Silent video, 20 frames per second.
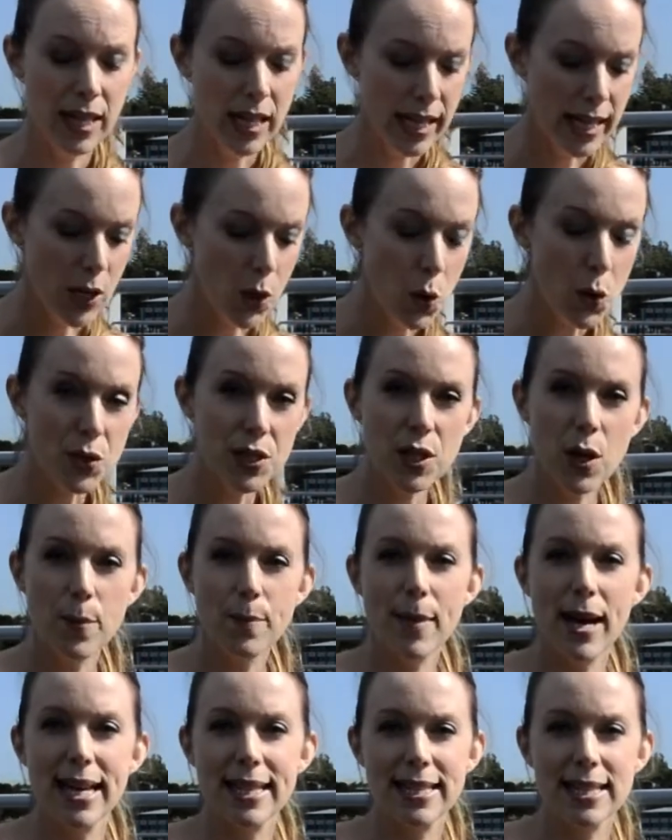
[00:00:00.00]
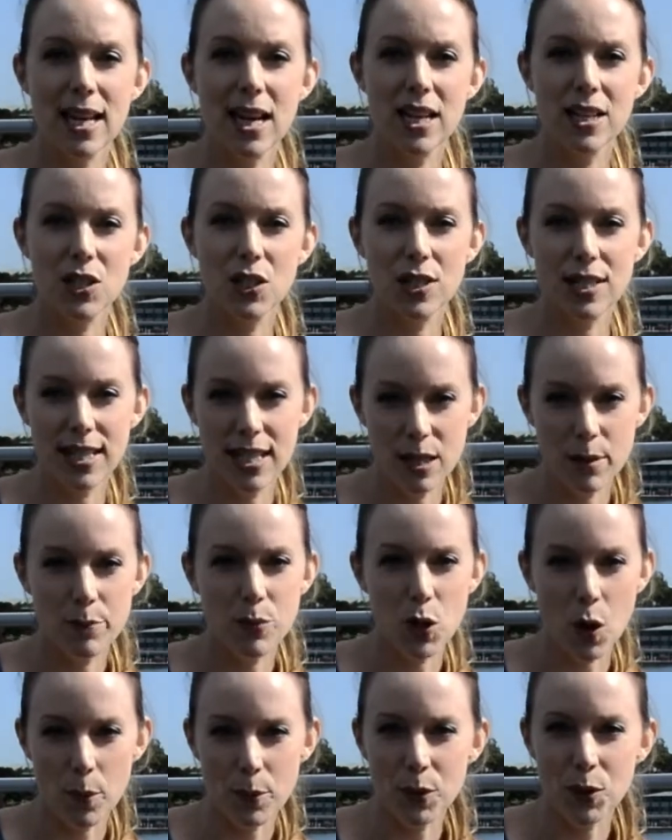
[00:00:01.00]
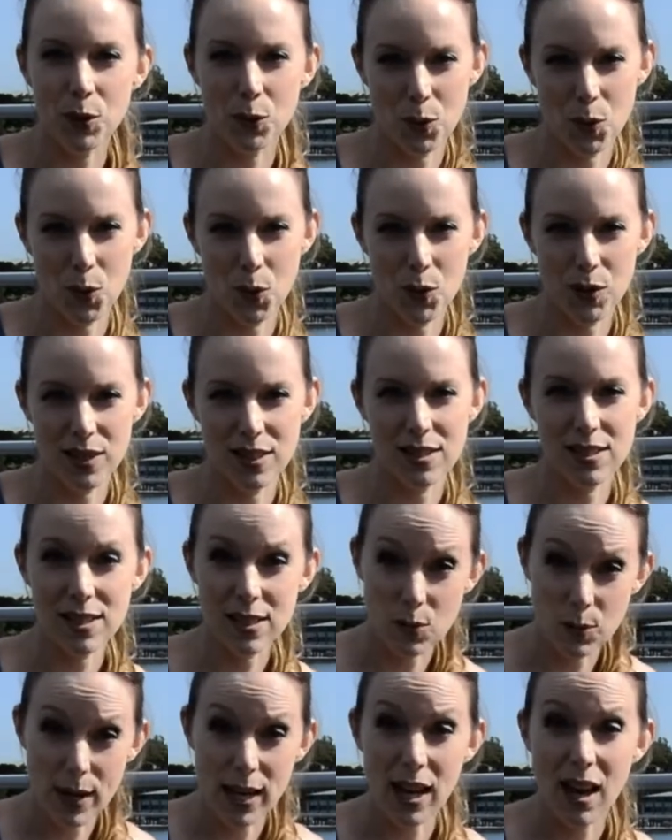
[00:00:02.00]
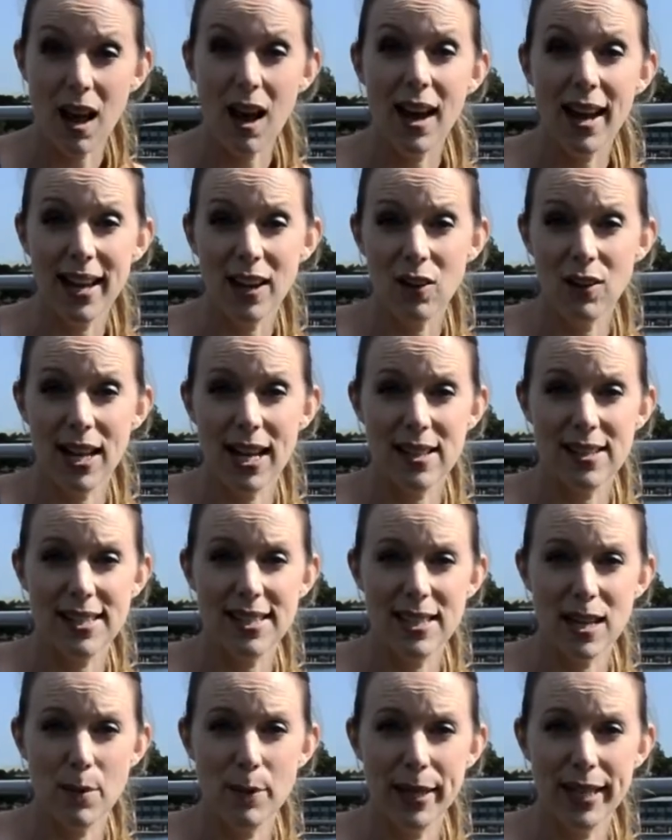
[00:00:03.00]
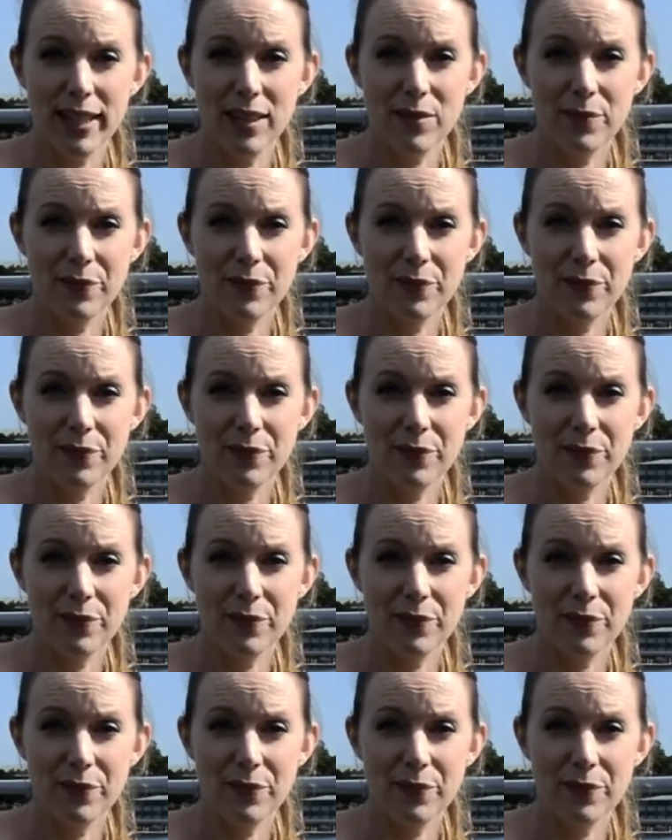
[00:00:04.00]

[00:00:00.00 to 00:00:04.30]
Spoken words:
It also massages the abdominal organs as we're lying on our stomach.